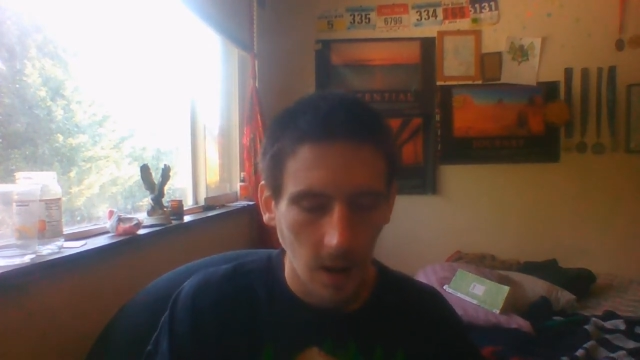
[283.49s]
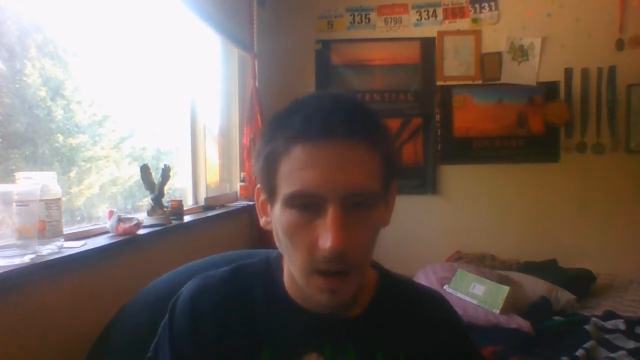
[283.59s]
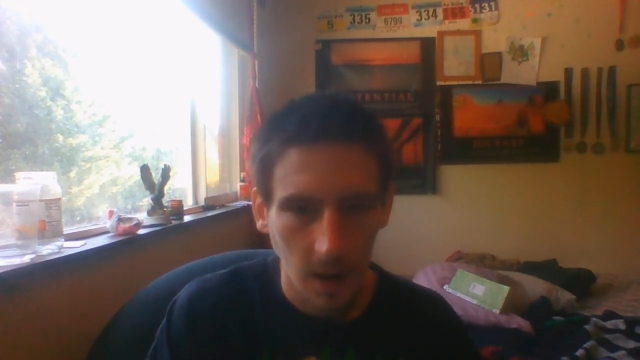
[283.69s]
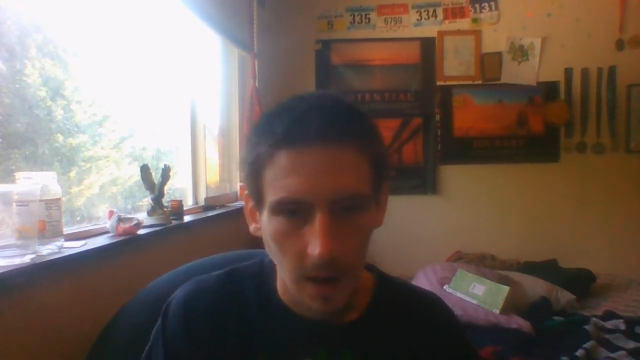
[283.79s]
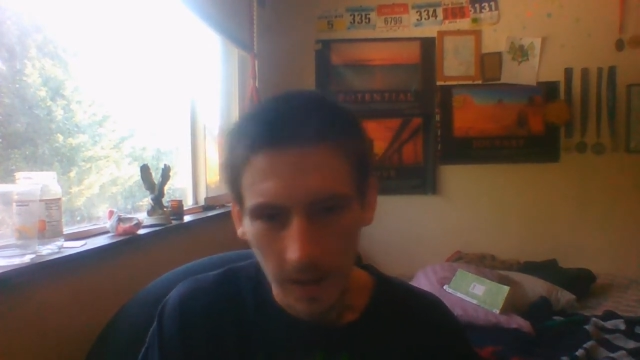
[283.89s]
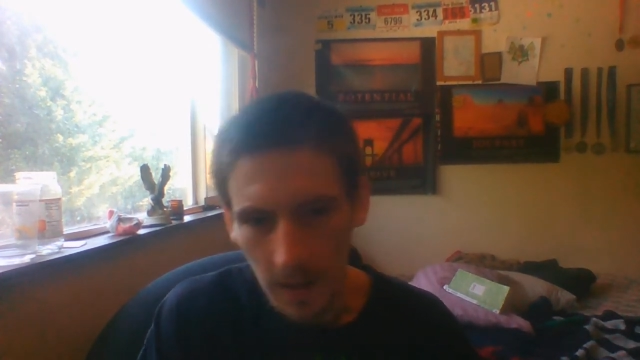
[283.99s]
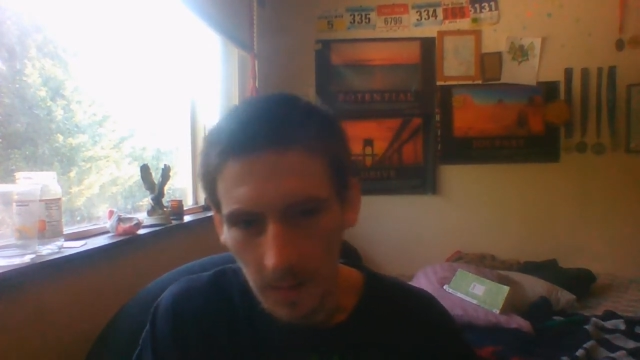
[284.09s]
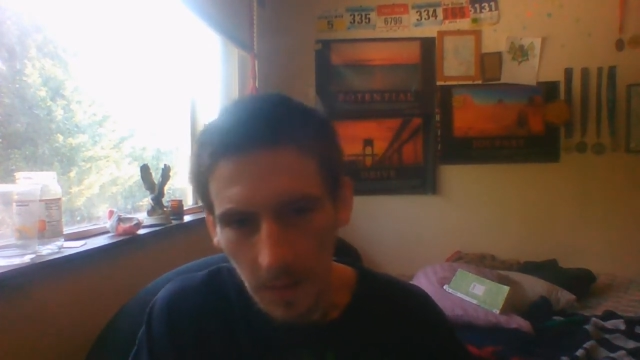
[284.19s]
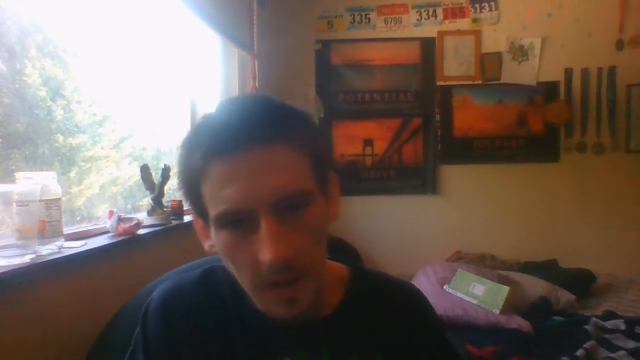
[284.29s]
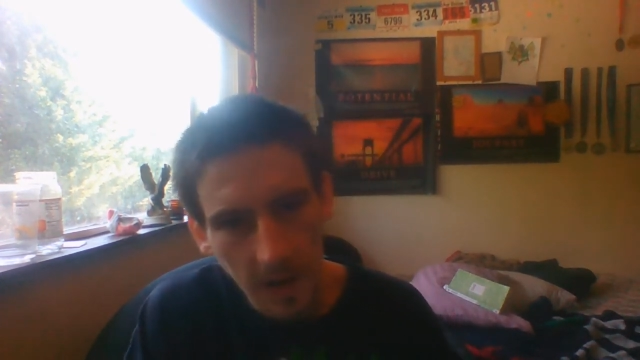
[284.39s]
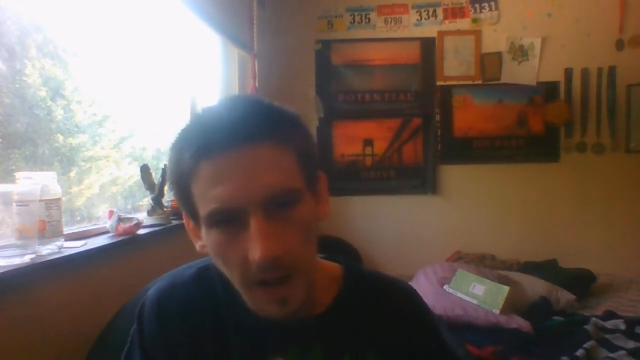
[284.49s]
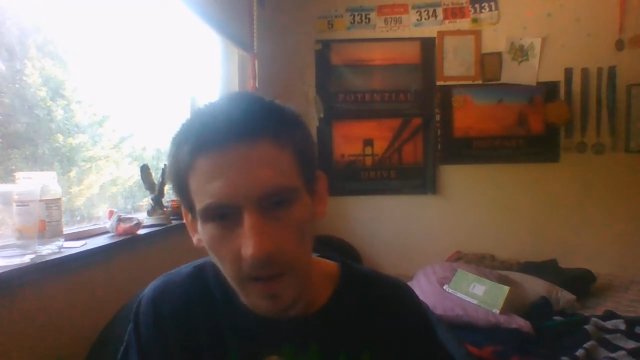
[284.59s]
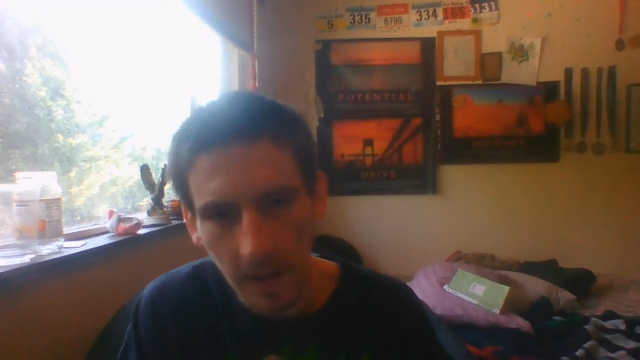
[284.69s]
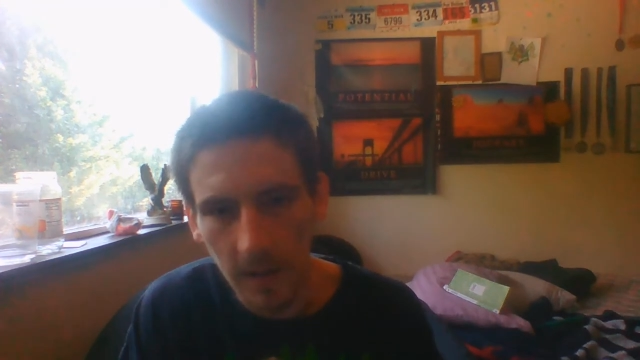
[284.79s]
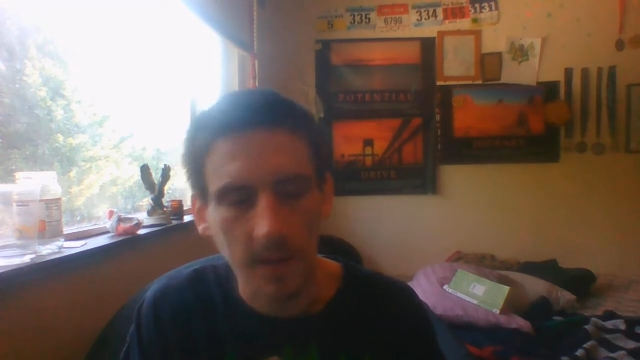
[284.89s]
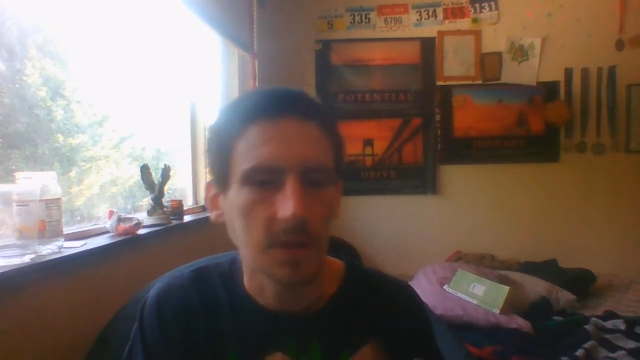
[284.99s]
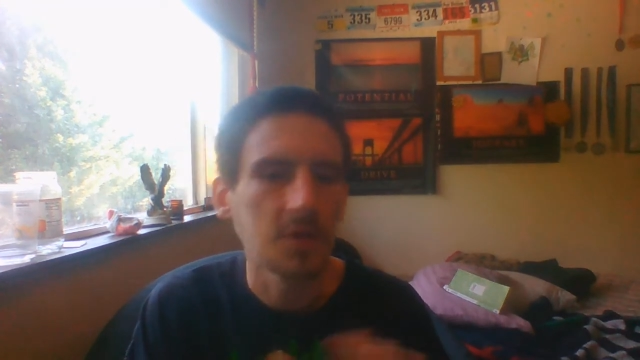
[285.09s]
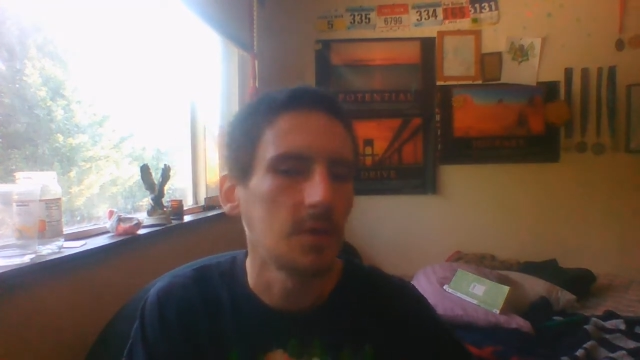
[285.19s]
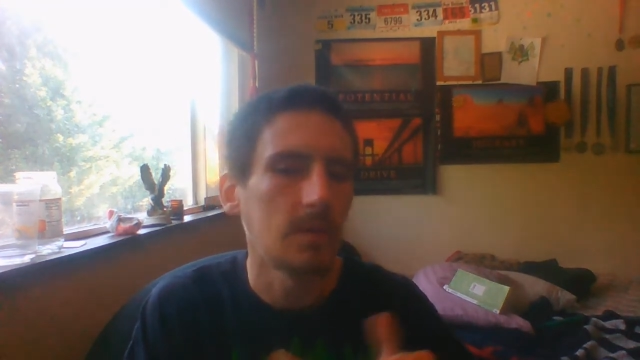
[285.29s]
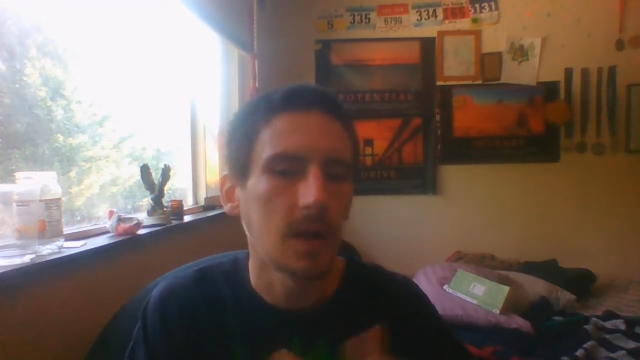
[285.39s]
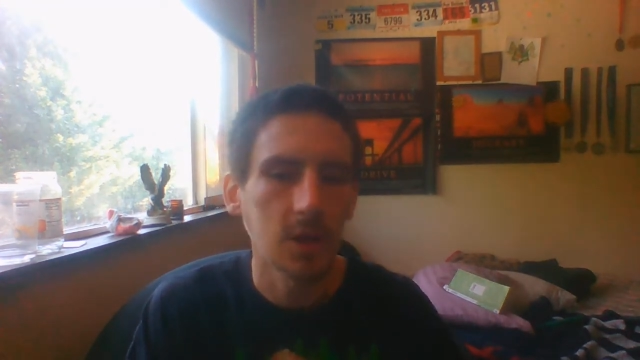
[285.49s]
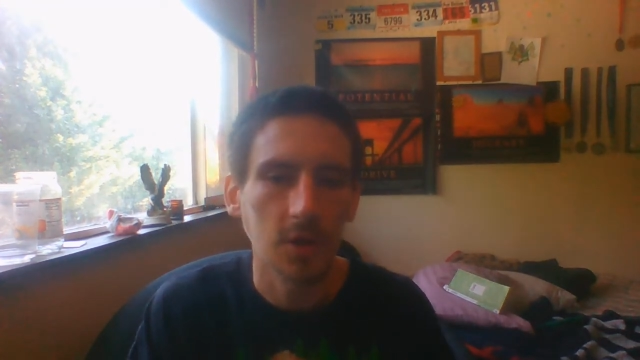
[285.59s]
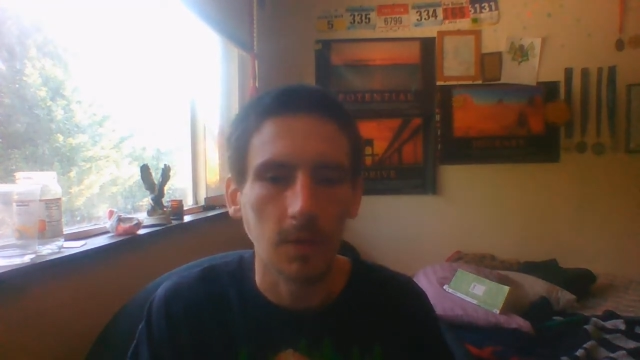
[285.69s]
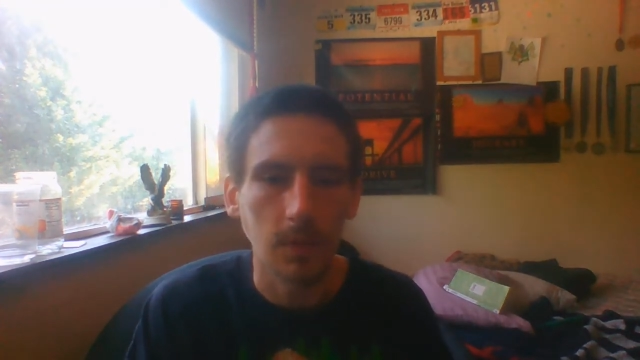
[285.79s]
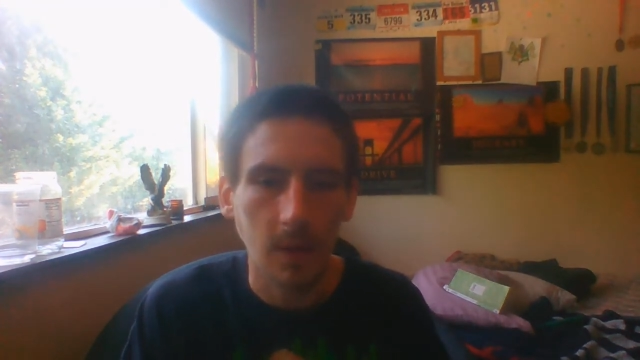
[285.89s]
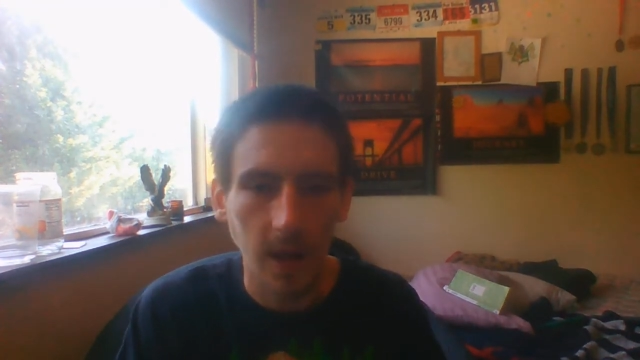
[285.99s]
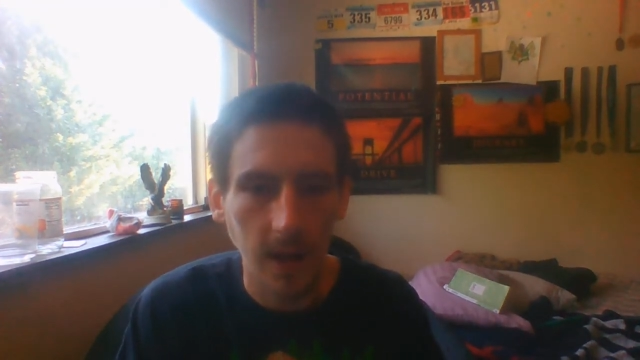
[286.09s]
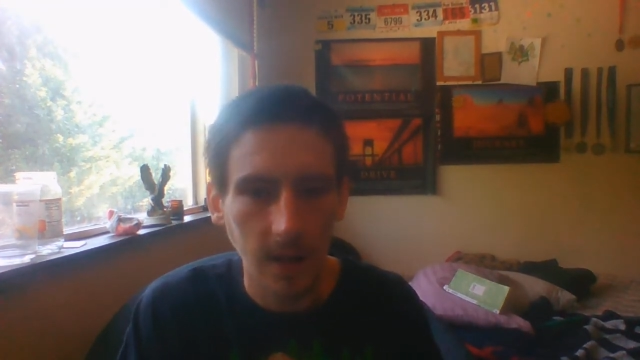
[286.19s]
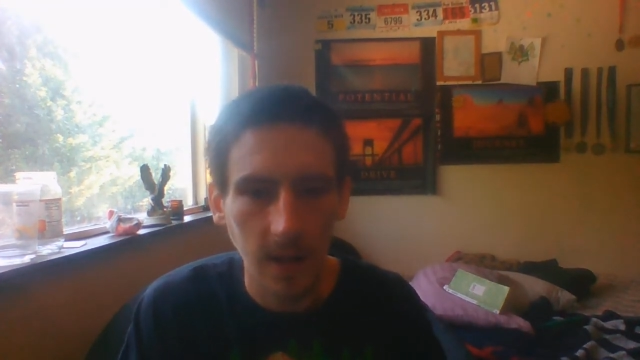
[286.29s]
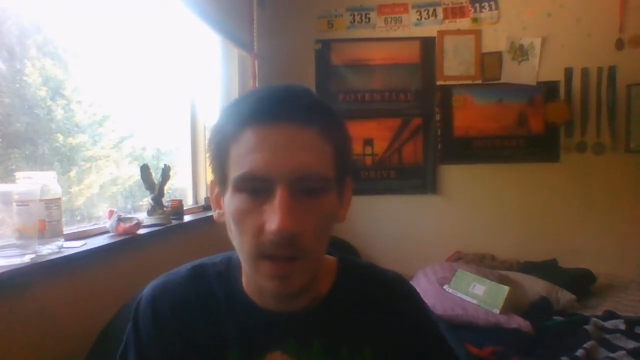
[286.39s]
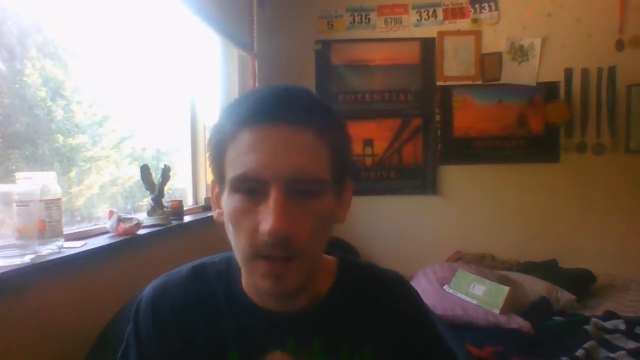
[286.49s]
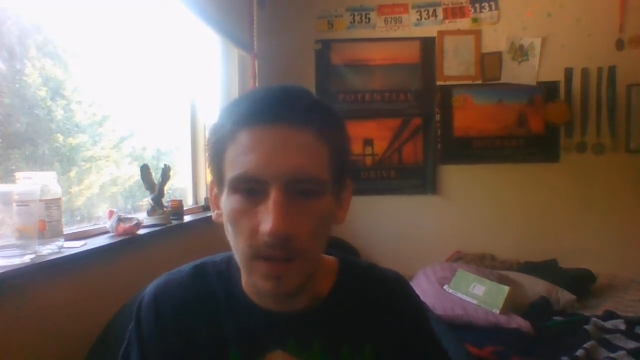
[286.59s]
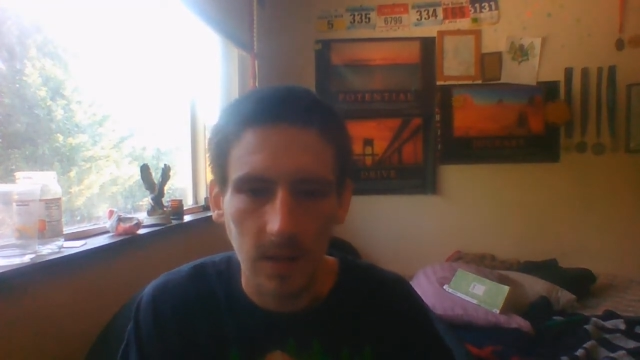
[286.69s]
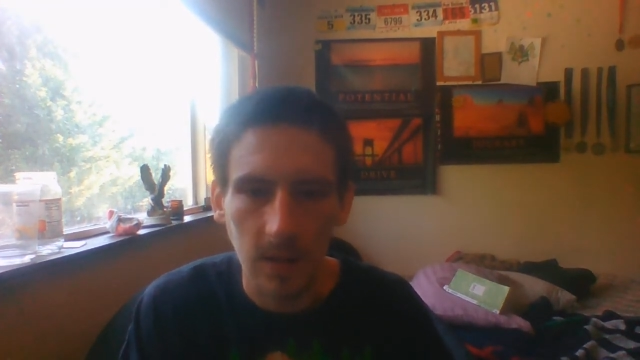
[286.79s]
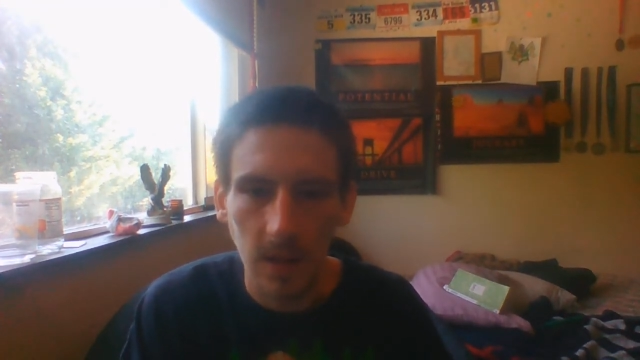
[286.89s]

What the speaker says: And looking at it in a two-dimensional plane, it's